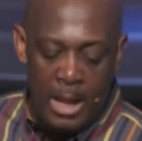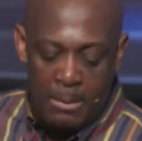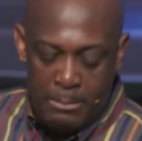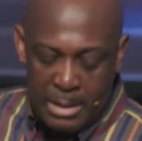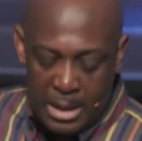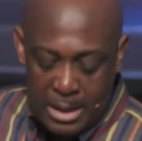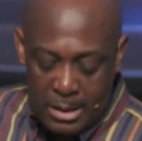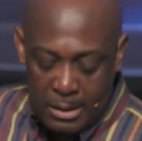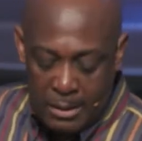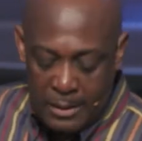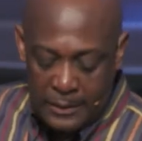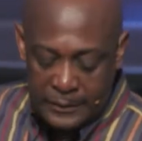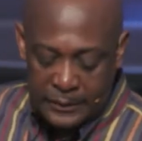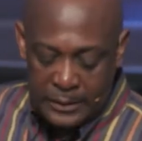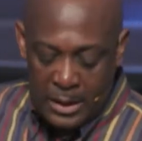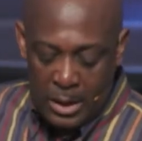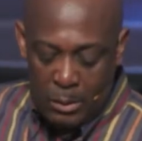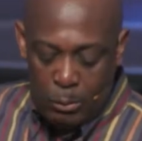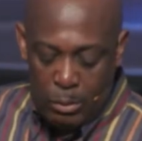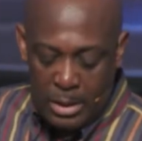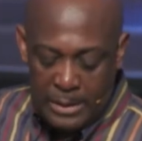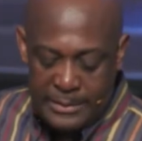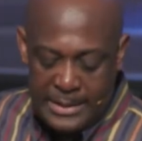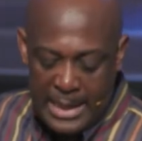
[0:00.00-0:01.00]
because
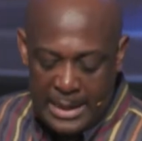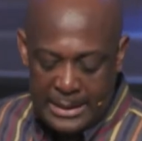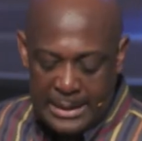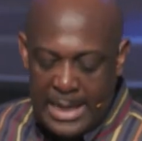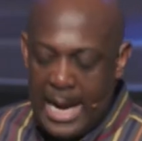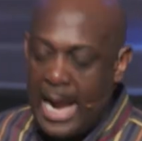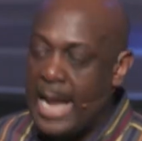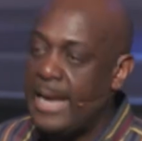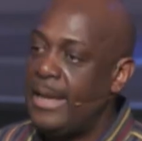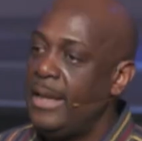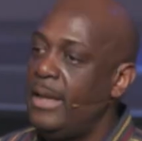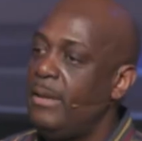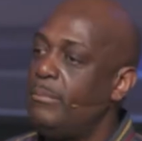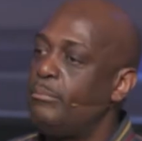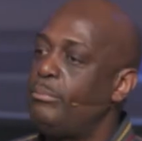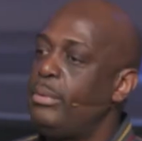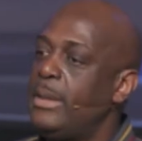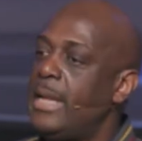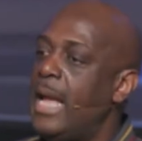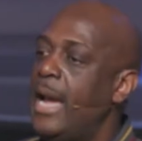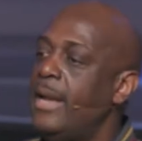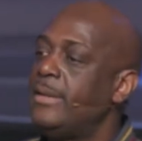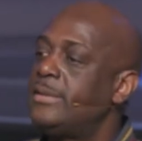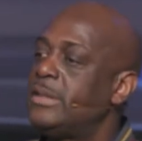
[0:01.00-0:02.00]
what that kind of
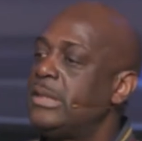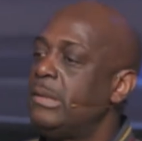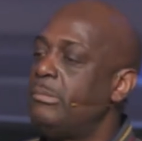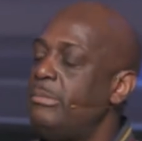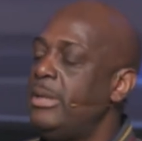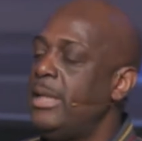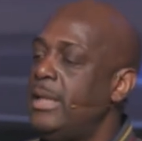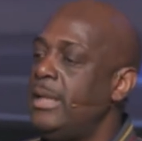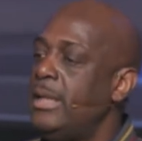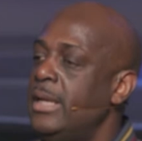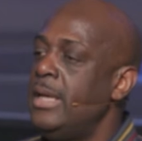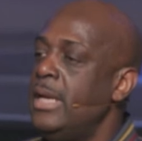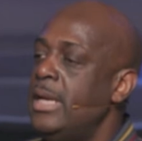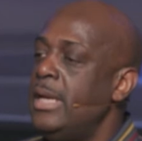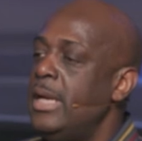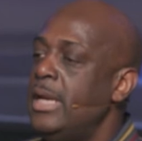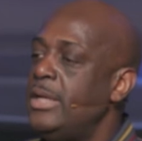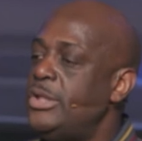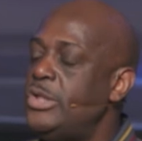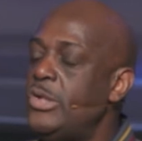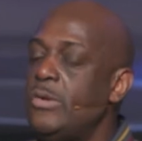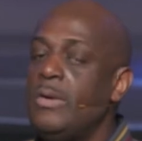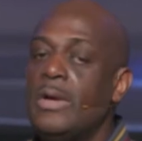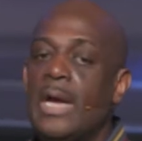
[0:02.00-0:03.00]
implies to me
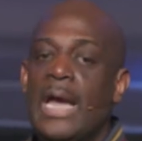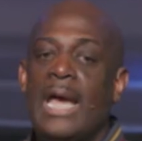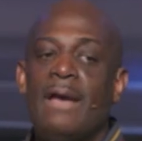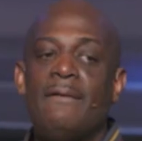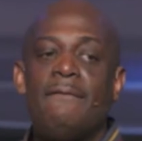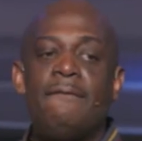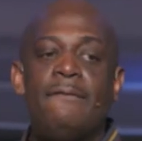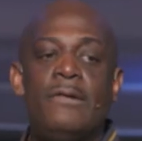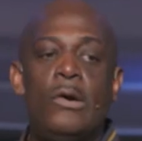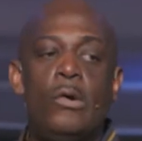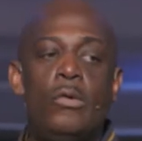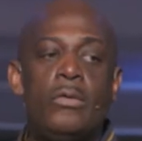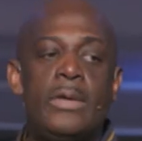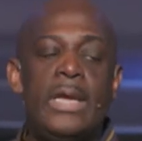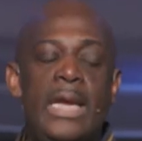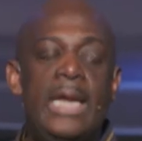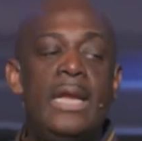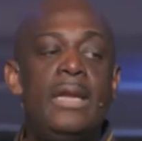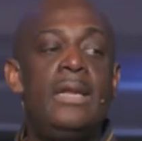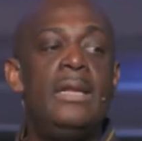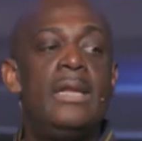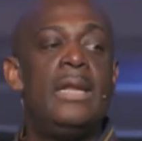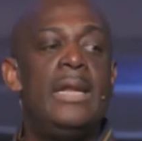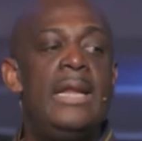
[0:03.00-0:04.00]
is you're going to have folk
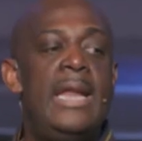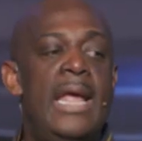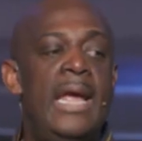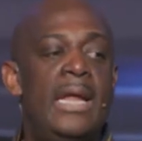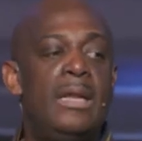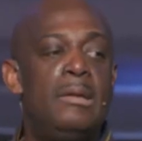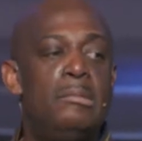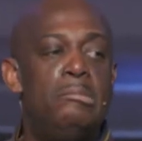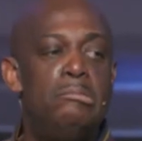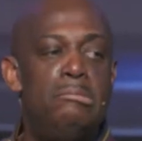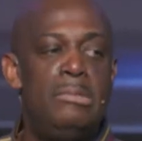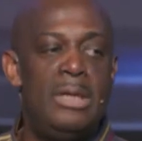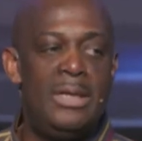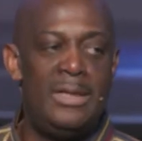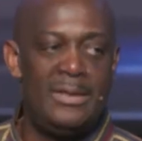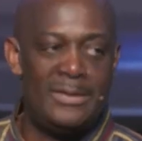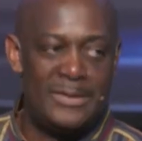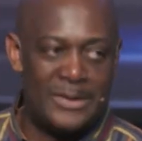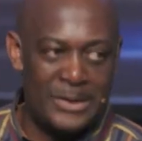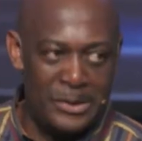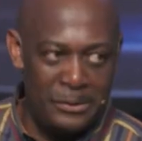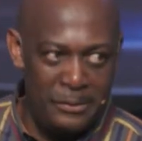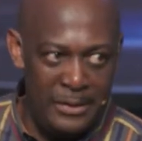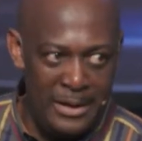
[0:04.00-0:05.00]
in the net
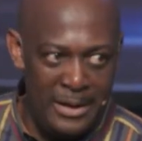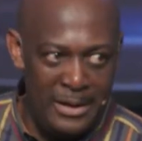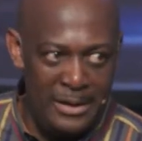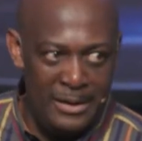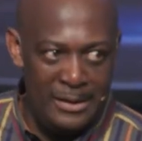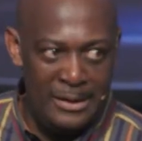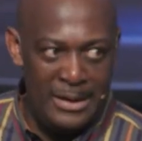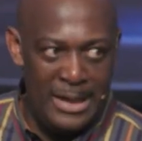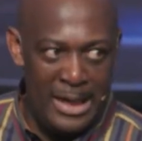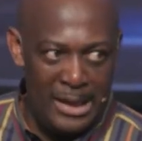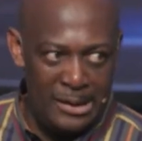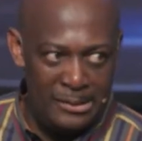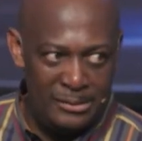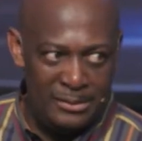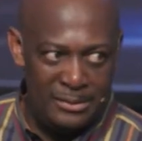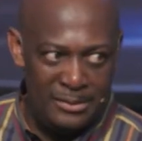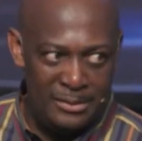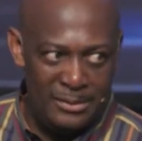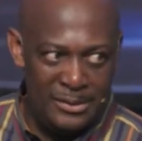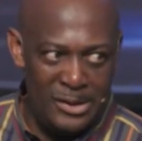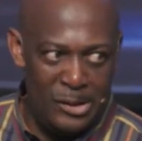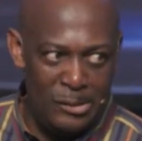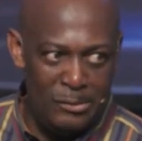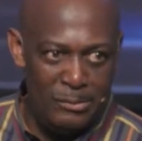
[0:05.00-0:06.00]
ministering that
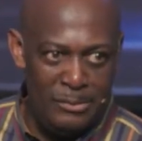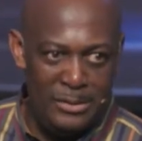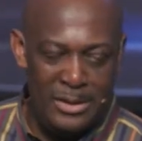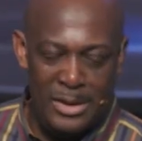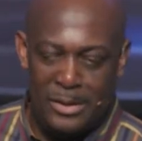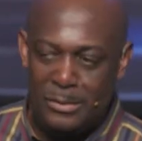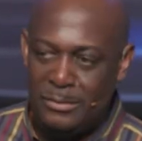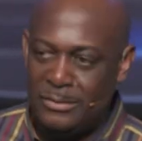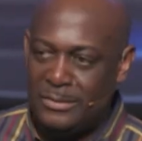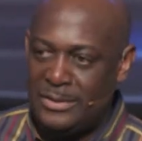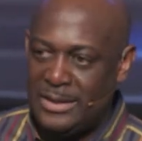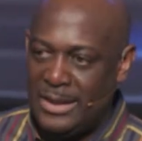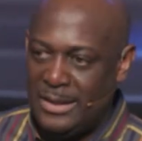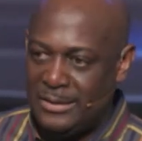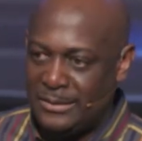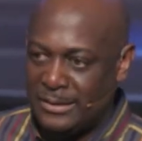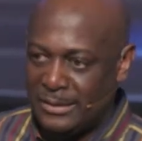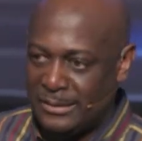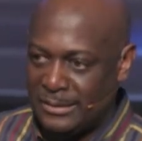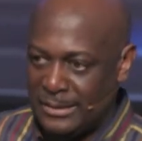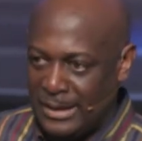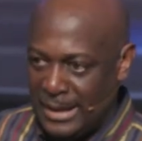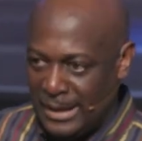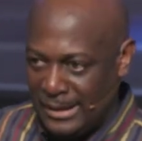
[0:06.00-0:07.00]
don't know
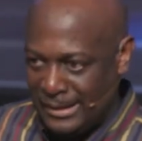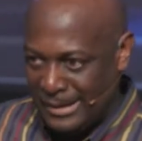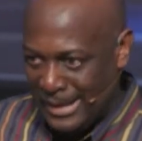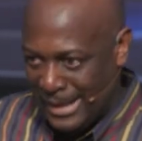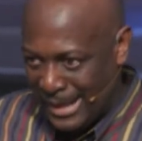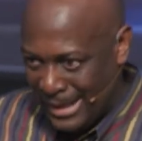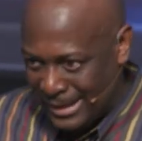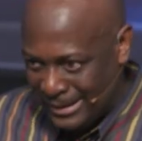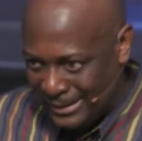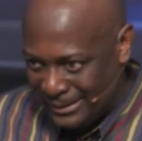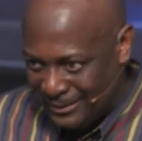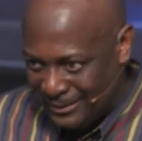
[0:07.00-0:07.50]
Jesus like that.